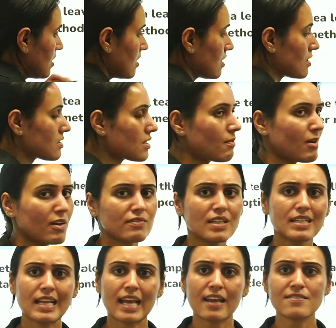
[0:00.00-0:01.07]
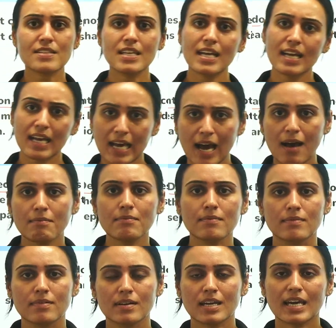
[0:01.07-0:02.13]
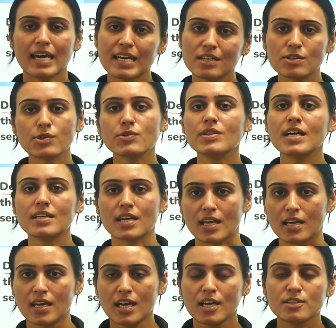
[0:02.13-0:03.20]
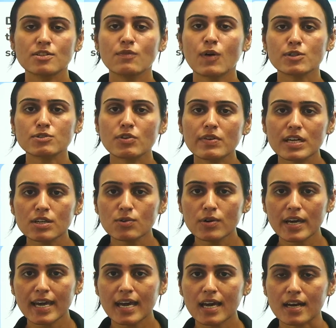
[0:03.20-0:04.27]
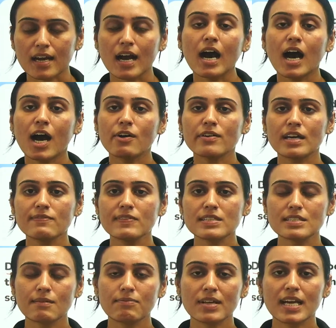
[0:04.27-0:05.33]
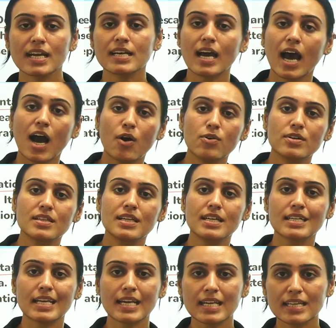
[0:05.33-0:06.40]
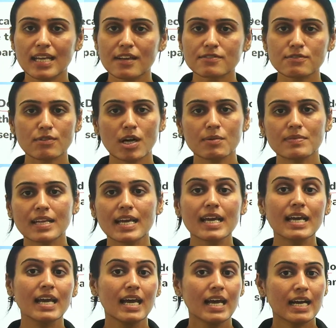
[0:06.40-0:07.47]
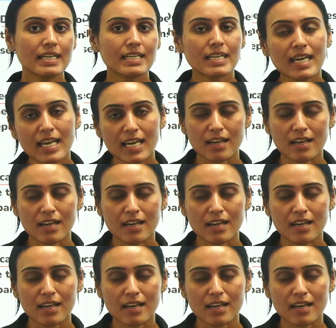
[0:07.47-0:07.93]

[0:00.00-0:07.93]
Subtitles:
some of the leaves, they come into the tea. So what should we do here? How can we separate out the tea leaves from the tea?